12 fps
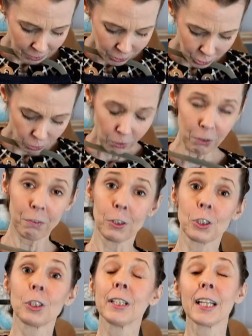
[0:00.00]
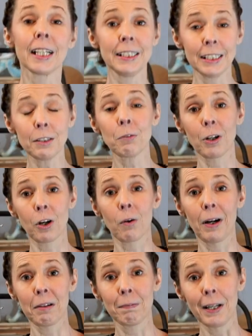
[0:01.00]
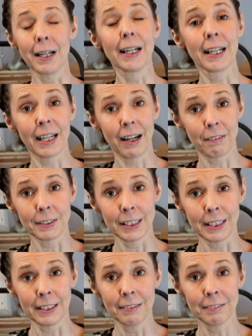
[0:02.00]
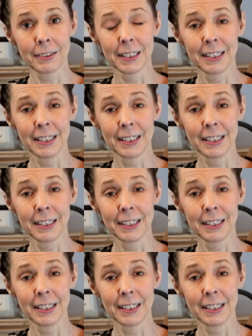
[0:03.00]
shorter version that I did wear quite a bit in Galveston.